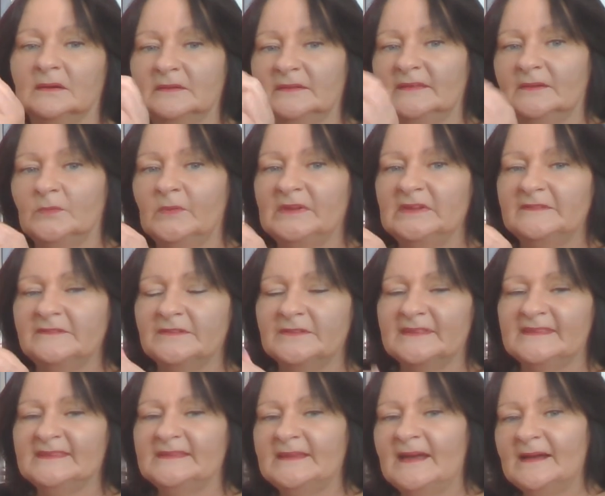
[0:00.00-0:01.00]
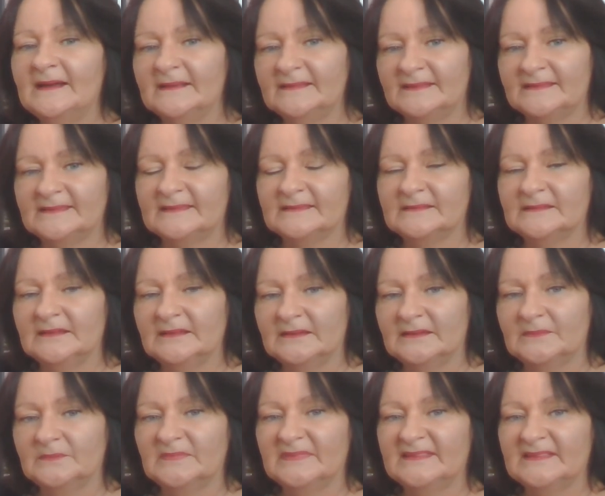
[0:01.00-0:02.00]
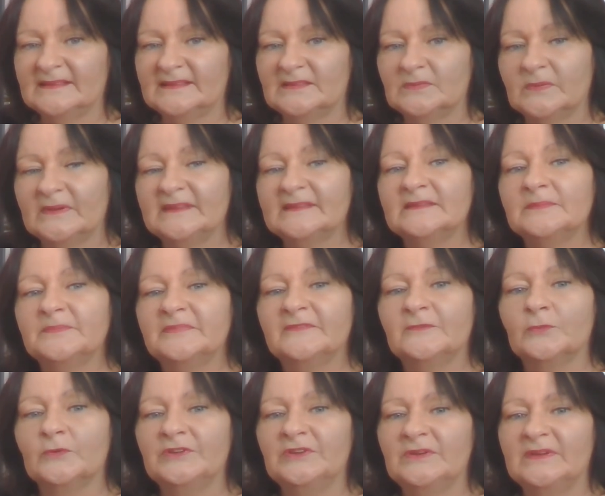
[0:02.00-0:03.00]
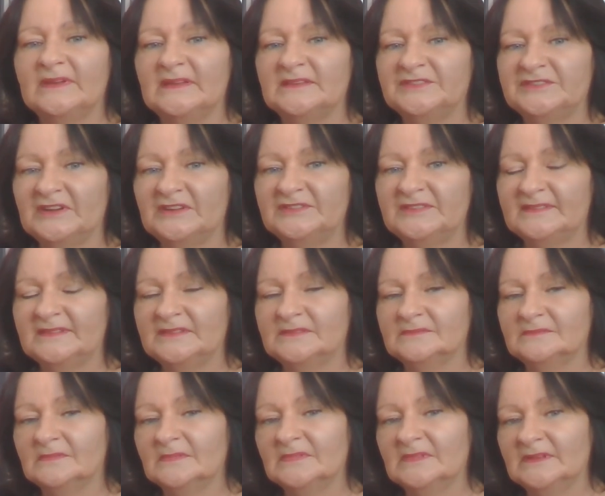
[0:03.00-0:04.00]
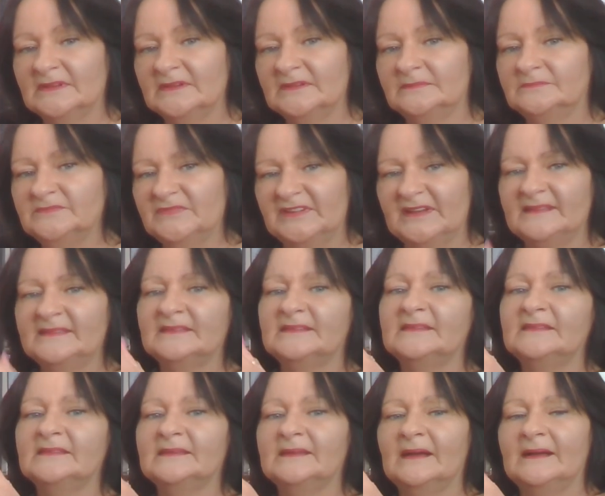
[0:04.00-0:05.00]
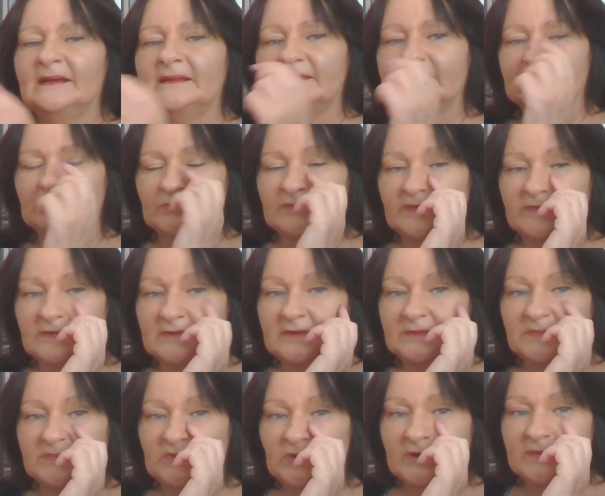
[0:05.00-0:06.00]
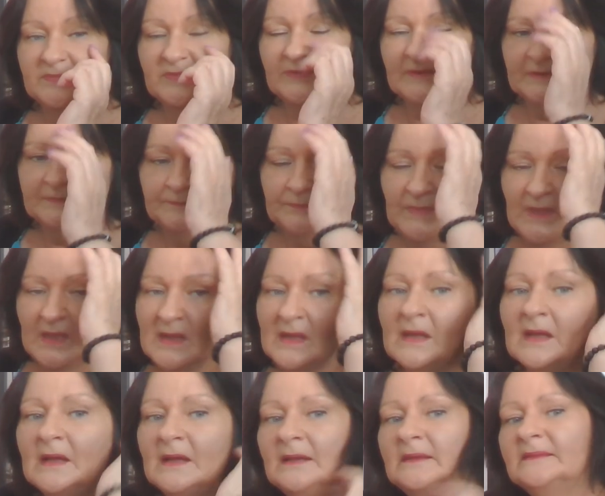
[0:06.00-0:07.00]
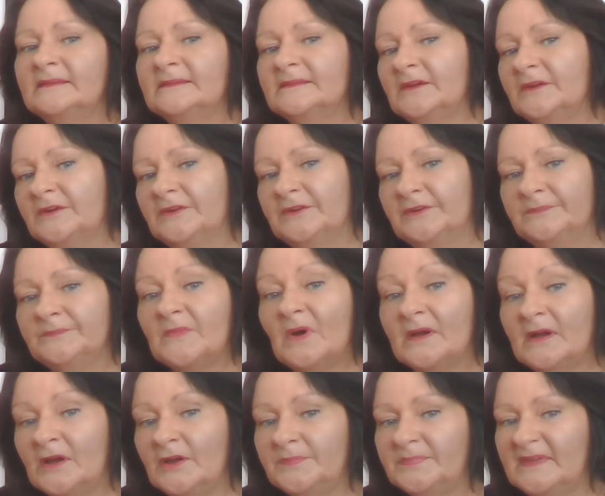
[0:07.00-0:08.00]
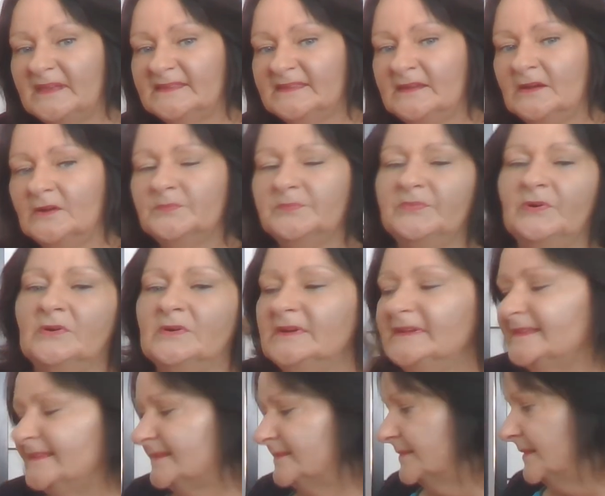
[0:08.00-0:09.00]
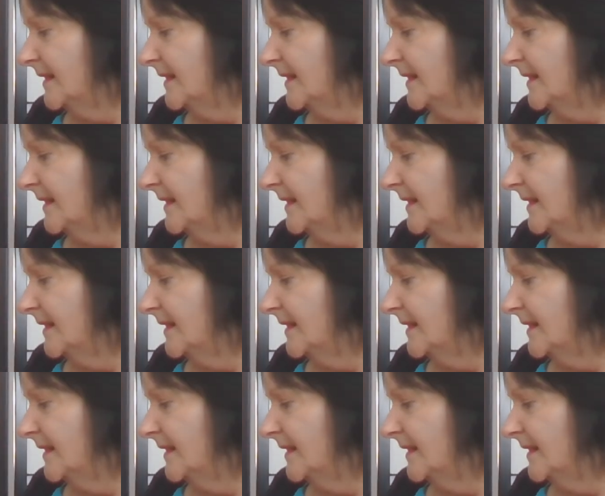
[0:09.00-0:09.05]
so whenever it starts, 6 weeks before you get judged, the Justice card sort of type thing. So I hope that's helped, guys.